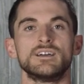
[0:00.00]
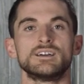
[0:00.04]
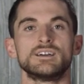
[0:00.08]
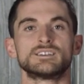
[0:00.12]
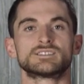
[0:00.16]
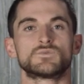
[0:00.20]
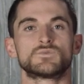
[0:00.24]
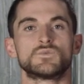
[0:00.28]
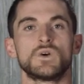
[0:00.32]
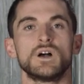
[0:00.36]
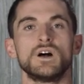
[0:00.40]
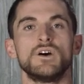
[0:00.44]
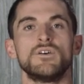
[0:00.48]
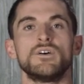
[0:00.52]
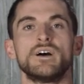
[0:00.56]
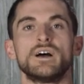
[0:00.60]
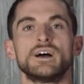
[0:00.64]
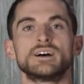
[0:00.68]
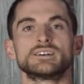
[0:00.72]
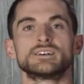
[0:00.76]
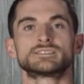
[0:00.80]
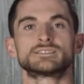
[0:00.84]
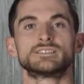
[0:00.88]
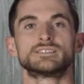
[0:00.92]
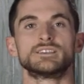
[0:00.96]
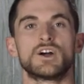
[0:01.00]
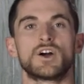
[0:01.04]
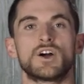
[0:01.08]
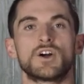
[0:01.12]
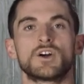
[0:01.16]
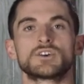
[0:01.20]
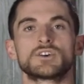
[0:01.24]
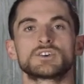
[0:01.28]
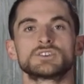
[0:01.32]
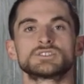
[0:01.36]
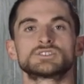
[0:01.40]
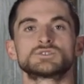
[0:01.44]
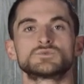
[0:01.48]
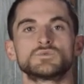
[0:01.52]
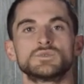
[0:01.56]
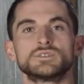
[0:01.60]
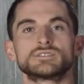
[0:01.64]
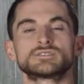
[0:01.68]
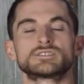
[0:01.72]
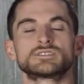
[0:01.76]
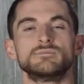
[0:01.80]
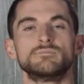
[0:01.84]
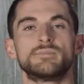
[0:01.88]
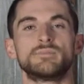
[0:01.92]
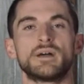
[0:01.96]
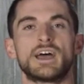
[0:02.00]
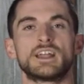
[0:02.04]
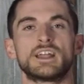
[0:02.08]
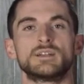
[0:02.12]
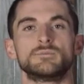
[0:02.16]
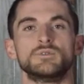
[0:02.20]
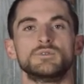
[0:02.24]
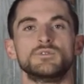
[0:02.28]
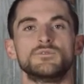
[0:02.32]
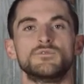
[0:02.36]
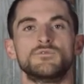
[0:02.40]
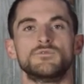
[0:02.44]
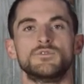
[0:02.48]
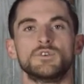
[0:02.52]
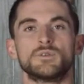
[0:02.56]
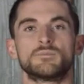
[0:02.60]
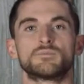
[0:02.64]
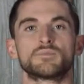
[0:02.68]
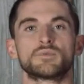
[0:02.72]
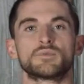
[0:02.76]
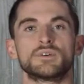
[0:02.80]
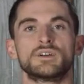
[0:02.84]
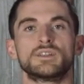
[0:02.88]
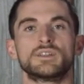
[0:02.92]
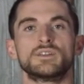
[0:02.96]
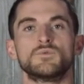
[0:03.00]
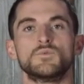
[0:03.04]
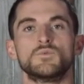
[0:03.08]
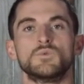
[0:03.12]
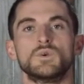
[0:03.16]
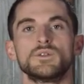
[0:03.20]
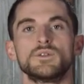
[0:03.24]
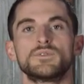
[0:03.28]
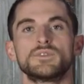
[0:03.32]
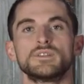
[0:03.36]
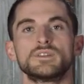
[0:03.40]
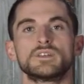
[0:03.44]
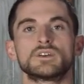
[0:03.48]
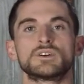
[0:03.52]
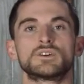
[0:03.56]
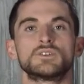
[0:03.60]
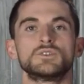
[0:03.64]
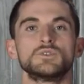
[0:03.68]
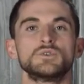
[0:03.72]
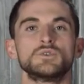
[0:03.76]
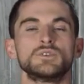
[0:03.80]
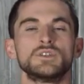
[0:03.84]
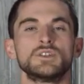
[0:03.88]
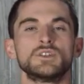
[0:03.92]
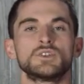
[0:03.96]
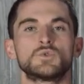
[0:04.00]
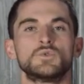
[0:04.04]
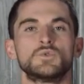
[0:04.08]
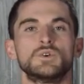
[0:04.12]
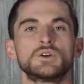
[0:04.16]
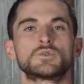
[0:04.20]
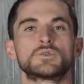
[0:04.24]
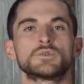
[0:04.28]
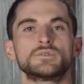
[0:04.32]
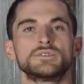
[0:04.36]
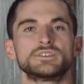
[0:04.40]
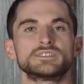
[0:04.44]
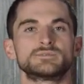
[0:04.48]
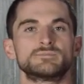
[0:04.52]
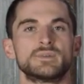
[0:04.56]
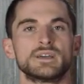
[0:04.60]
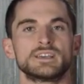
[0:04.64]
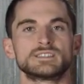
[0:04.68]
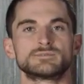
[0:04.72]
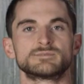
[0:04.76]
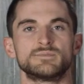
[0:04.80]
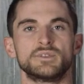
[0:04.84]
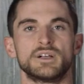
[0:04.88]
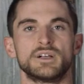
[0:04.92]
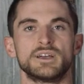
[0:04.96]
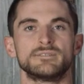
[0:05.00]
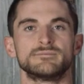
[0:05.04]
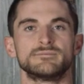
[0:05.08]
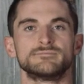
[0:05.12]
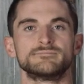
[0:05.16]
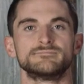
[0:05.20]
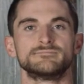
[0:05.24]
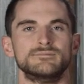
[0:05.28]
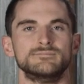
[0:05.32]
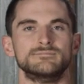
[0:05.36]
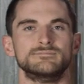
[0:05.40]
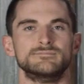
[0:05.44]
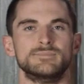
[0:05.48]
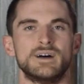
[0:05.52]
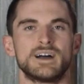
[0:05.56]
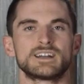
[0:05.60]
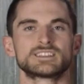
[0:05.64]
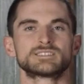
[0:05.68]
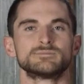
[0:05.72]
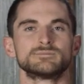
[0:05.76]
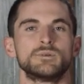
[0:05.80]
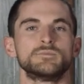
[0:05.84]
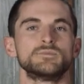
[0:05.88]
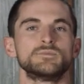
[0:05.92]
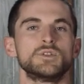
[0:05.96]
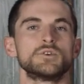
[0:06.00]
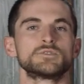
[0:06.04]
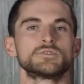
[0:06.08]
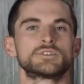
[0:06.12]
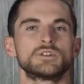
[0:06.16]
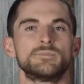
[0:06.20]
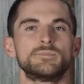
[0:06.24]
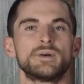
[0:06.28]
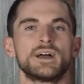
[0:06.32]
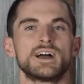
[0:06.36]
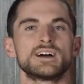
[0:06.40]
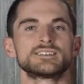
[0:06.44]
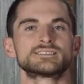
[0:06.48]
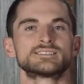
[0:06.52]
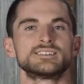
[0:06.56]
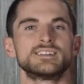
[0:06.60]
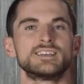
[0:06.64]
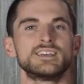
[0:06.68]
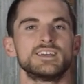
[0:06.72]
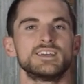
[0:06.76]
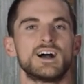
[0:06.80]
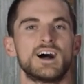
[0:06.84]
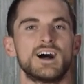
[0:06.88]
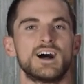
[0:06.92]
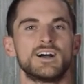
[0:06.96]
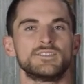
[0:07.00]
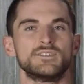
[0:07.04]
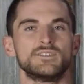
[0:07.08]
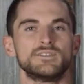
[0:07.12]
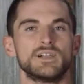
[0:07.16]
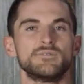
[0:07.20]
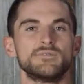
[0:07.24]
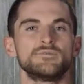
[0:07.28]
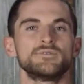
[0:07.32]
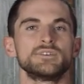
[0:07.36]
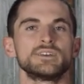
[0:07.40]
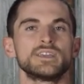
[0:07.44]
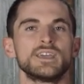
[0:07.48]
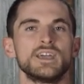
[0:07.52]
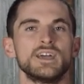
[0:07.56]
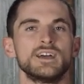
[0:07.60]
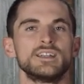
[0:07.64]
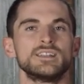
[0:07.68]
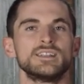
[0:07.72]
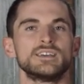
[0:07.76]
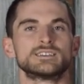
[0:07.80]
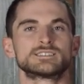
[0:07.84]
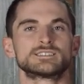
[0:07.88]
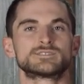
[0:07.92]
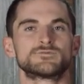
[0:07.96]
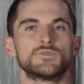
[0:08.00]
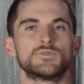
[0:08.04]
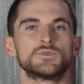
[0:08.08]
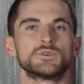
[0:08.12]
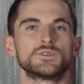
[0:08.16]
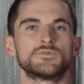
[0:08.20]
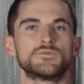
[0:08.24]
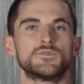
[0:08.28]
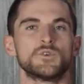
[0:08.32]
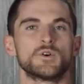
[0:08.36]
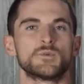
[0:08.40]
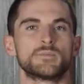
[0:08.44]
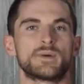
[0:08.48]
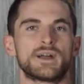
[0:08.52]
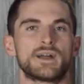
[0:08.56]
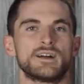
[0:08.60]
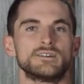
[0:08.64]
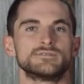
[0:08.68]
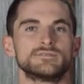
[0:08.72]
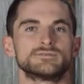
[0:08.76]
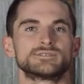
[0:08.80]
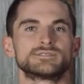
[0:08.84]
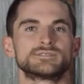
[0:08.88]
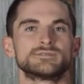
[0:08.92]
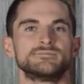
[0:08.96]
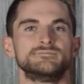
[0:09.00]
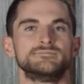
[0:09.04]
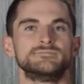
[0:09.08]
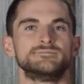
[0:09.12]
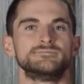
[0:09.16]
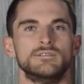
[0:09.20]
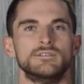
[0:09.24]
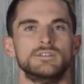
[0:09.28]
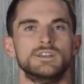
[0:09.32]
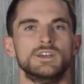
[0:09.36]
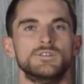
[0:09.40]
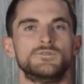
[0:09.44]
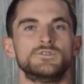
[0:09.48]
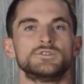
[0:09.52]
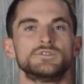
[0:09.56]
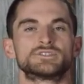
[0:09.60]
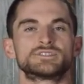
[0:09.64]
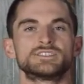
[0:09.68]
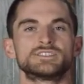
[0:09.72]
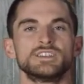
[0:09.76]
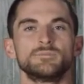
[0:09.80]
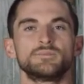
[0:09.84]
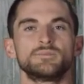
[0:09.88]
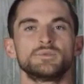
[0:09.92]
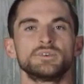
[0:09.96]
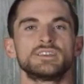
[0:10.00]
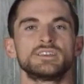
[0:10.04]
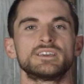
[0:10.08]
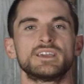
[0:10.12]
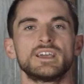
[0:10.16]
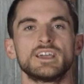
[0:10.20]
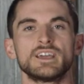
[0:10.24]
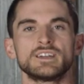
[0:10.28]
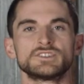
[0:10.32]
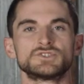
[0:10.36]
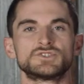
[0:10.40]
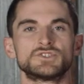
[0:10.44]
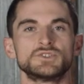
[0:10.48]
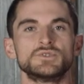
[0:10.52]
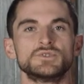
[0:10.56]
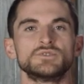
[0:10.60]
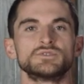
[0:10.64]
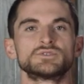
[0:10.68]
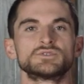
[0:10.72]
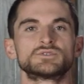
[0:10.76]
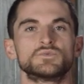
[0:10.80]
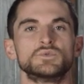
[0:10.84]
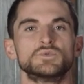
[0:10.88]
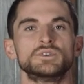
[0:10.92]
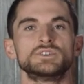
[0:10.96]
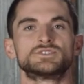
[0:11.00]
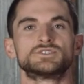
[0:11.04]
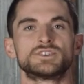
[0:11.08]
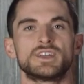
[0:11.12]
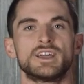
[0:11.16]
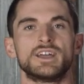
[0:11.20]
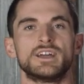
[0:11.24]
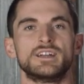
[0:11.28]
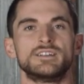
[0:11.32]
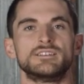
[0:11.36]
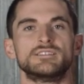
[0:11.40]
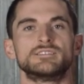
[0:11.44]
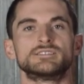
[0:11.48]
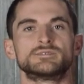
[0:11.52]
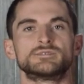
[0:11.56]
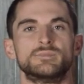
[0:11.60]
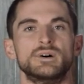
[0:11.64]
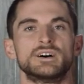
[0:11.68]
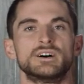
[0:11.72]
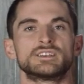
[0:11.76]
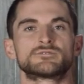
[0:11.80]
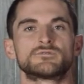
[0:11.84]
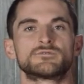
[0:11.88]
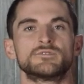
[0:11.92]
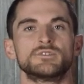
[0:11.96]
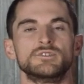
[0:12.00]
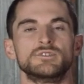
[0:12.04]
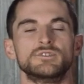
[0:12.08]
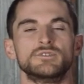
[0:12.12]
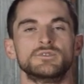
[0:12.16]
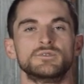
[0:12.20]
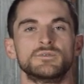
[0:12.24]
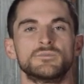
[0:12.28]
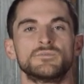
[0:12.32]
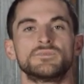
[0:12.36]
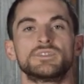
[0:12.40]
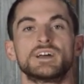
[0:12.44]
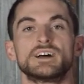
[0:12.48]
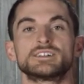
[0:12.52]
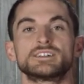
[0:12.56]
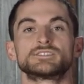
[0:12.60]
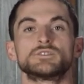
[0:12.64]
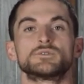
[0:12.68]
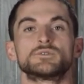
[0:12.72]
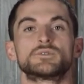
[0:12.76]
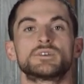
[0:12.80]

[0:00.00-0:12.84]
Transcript: as well as the Arc of Swiss compatible footprint with an included quick release base plate. Maximum load capacity on the leveling head is 44 pounds. If you simply can't choose which head is best for you, that's